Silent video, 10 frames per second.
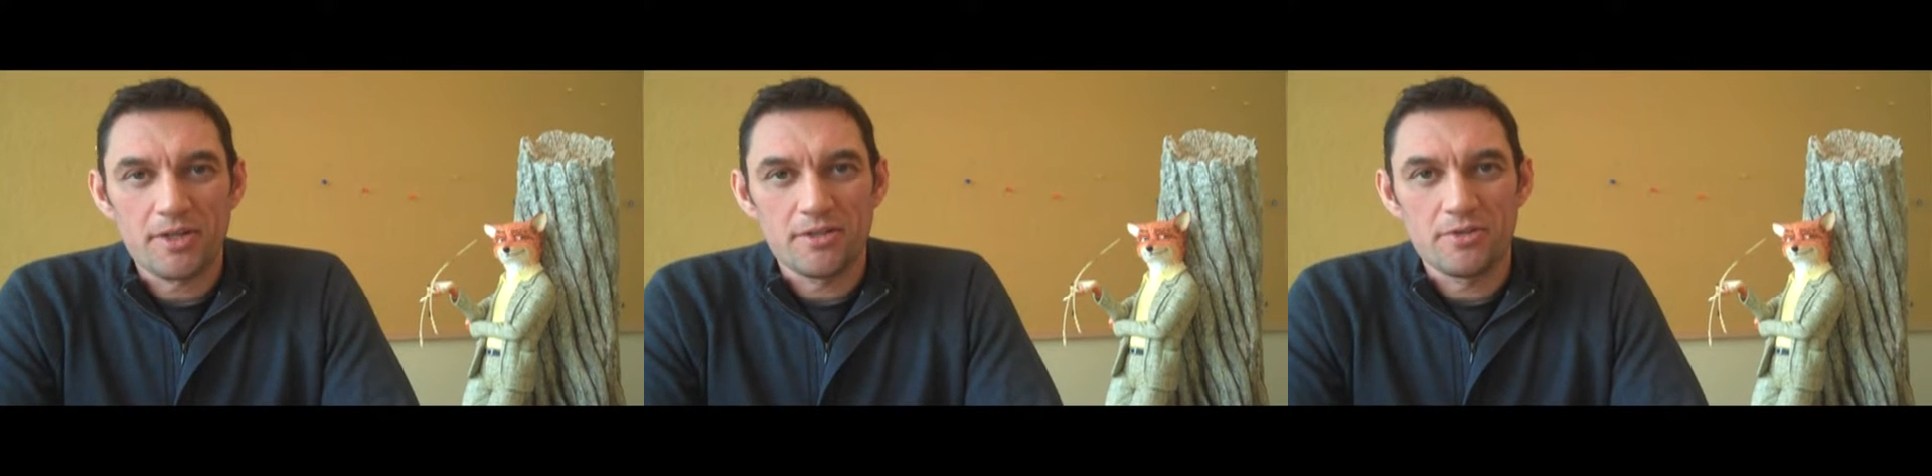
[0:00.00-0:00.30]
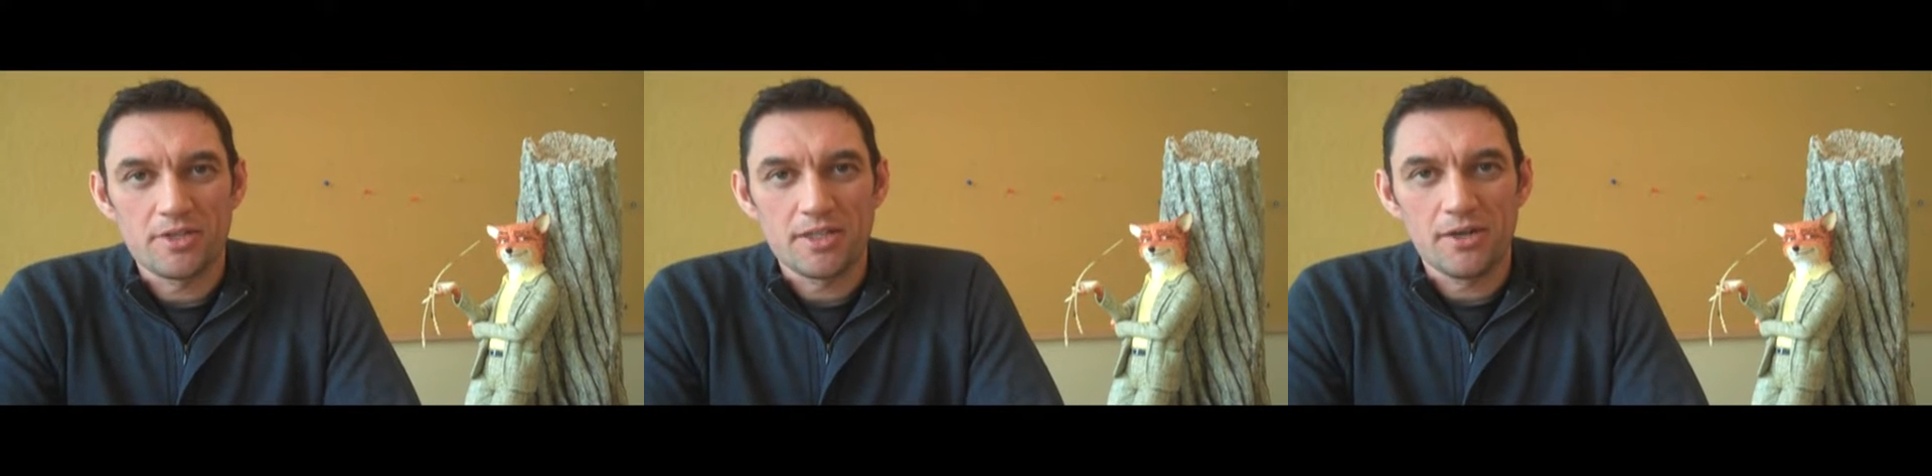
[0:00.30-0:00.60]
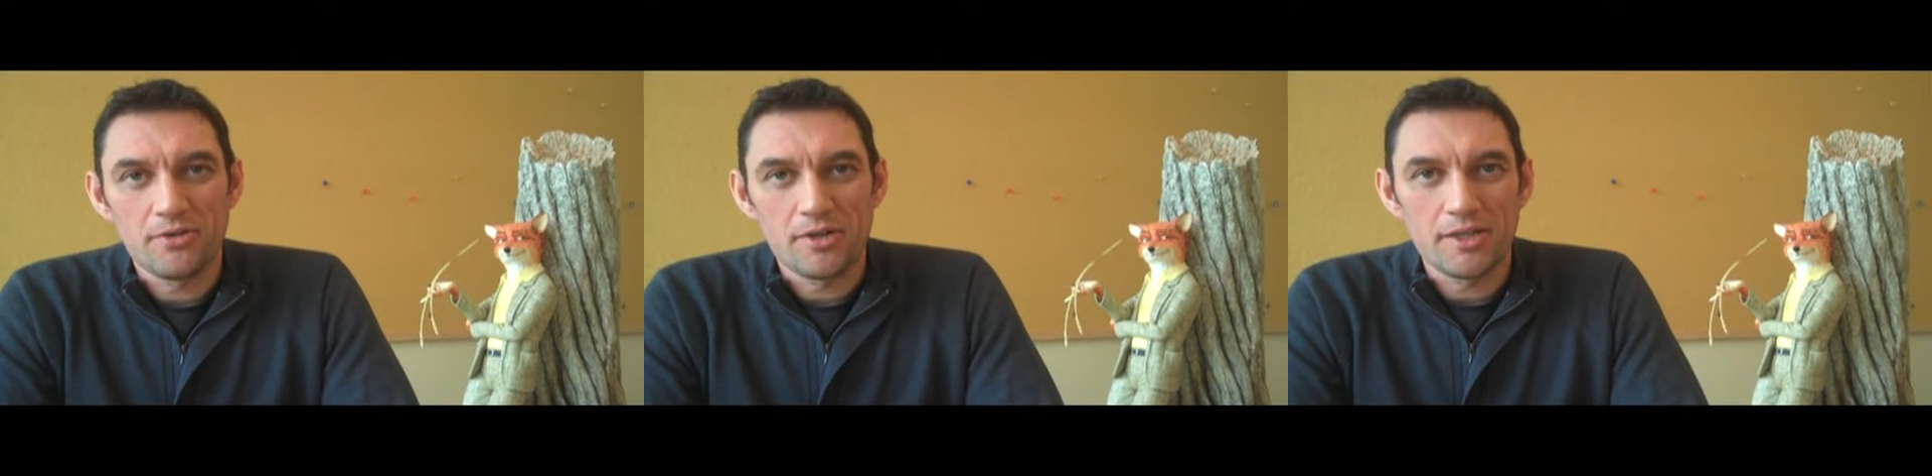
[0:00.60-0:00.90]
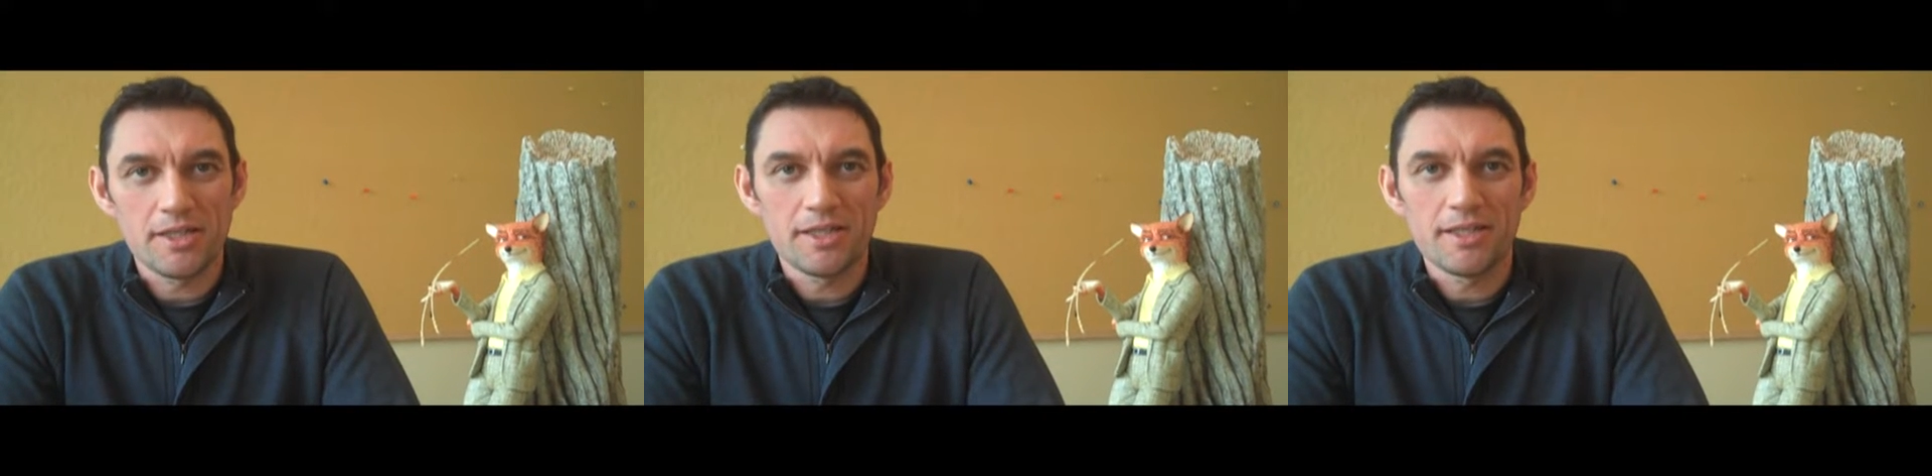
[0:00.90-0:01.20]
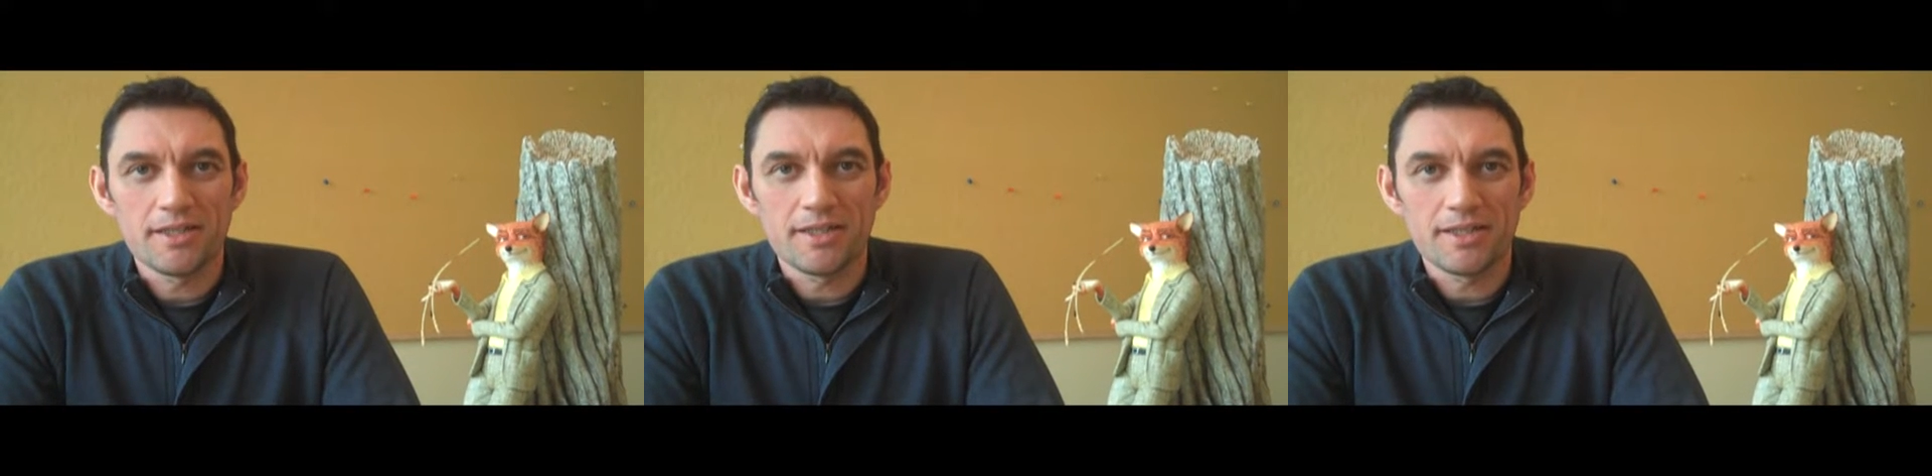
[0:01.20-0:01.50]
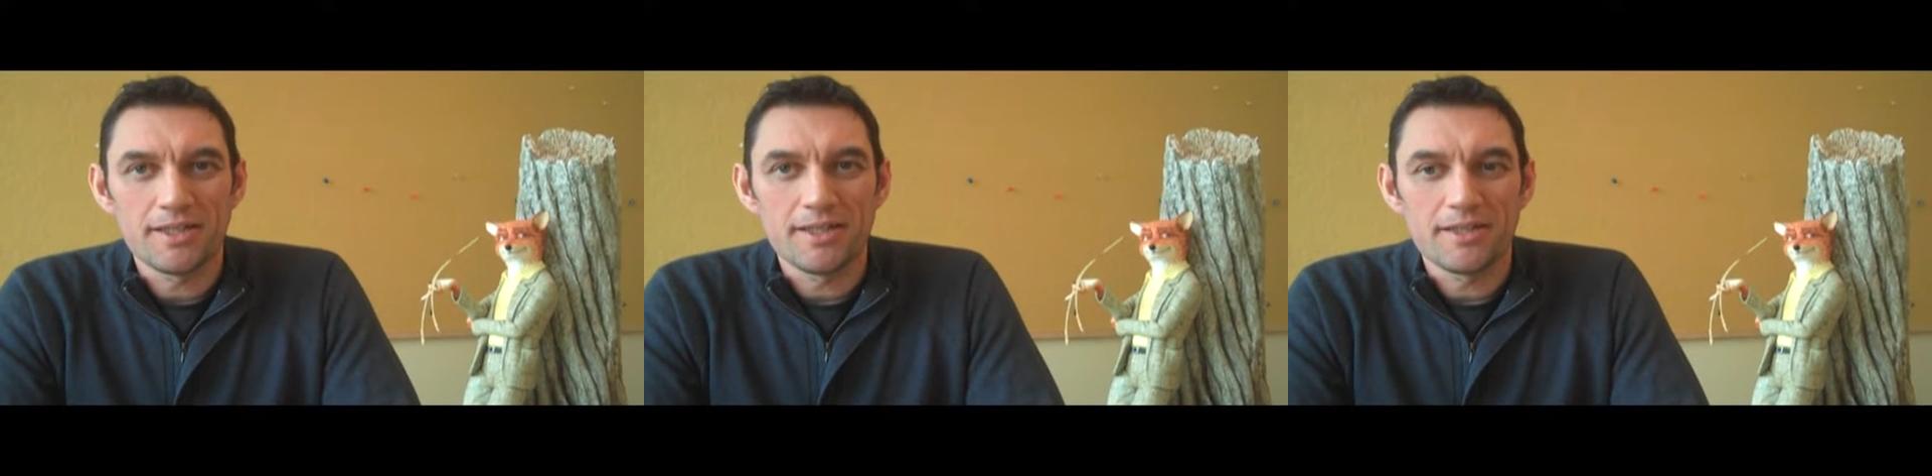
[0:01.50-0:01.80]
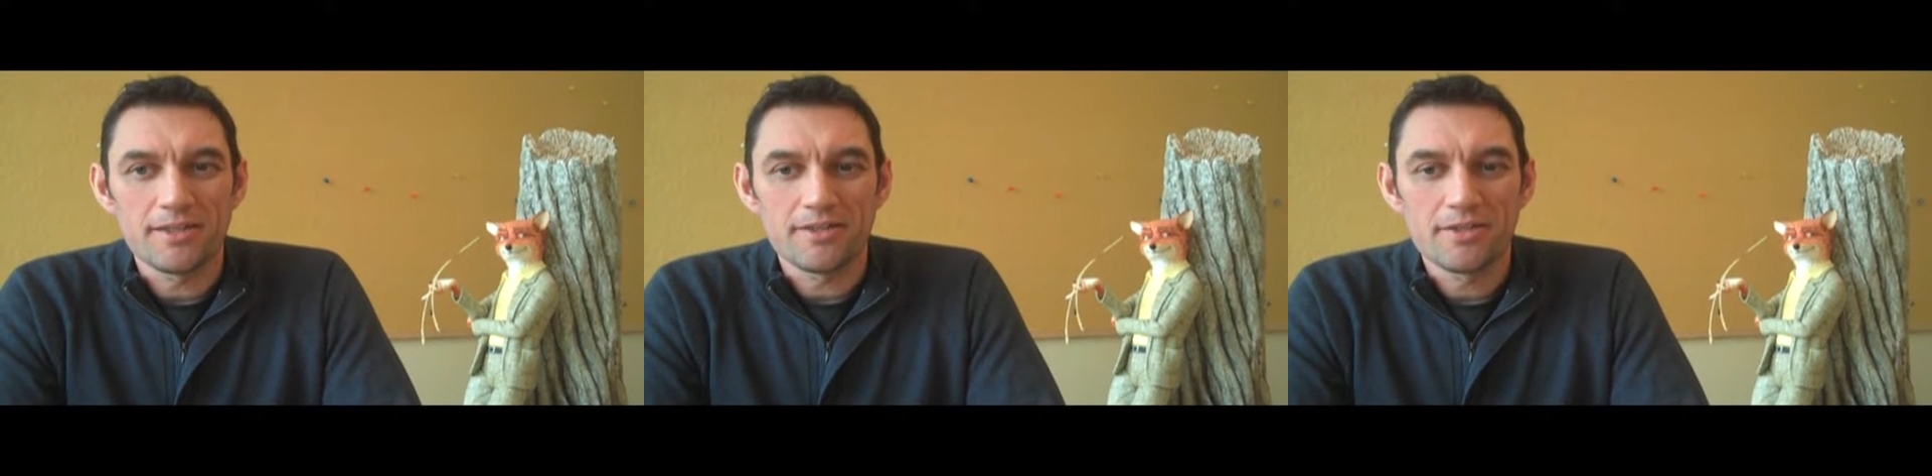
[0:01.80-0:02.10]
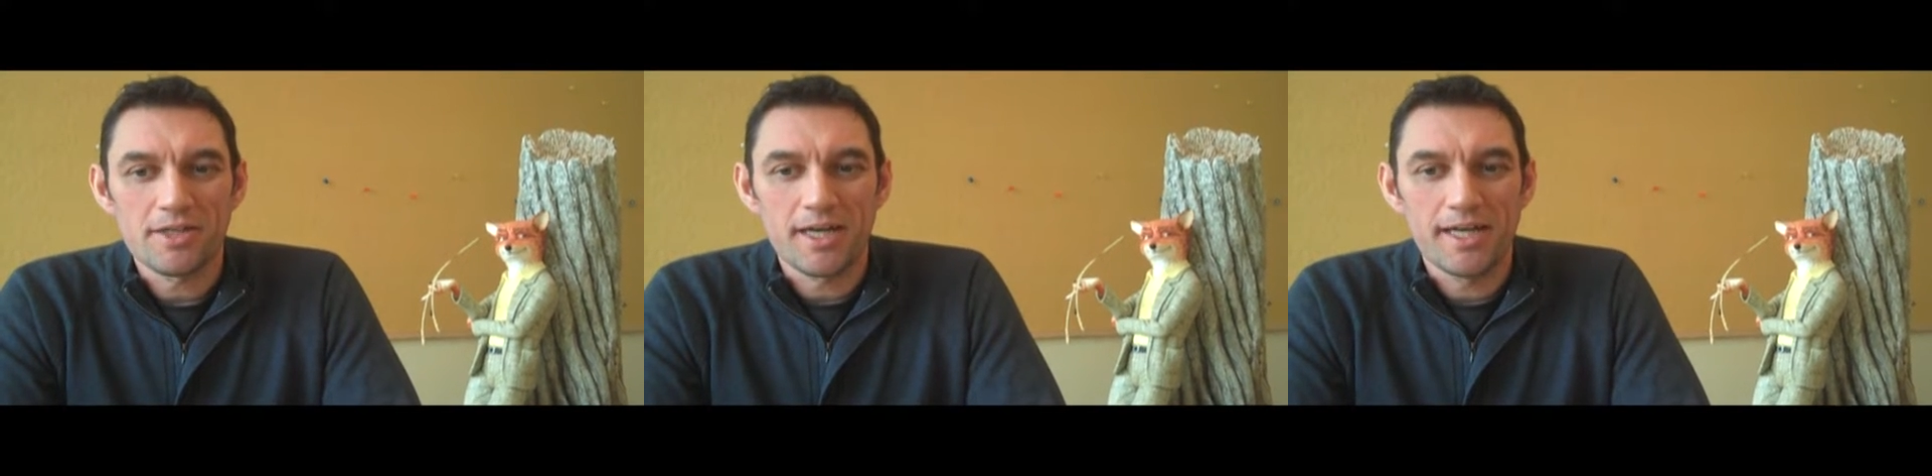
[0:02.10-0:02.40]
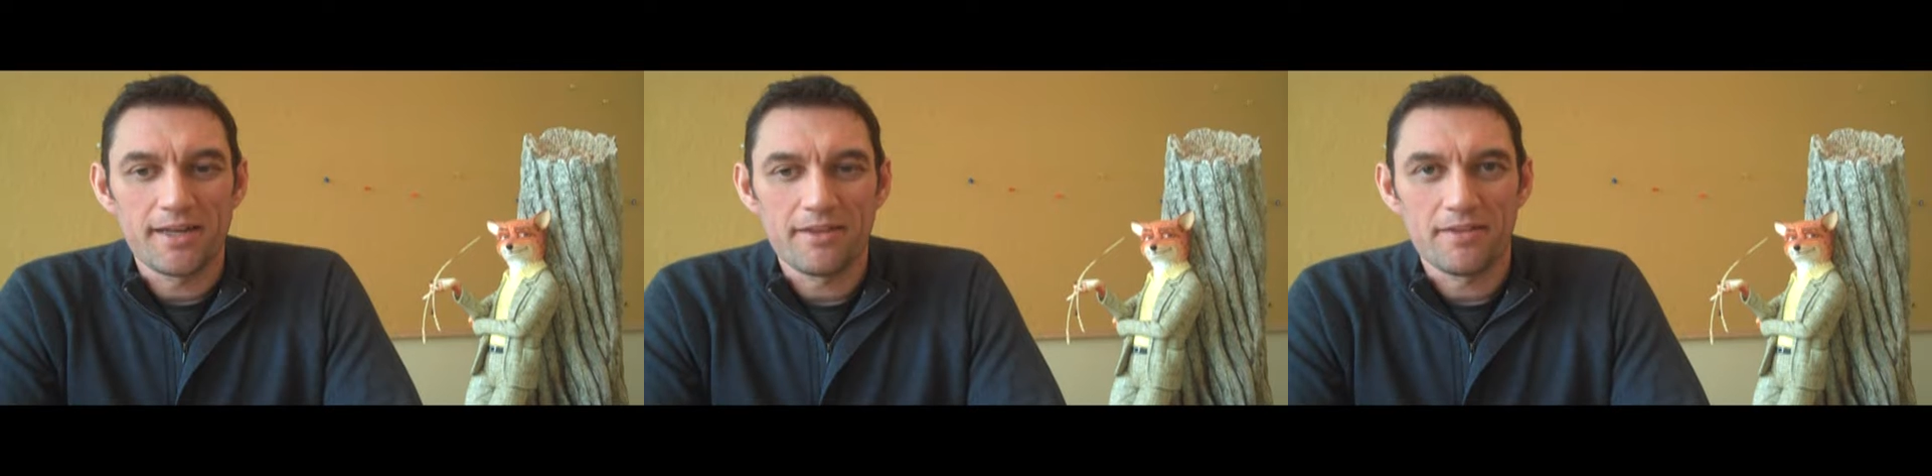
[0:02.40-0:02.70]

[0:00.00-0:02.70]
It was the only tie-in I think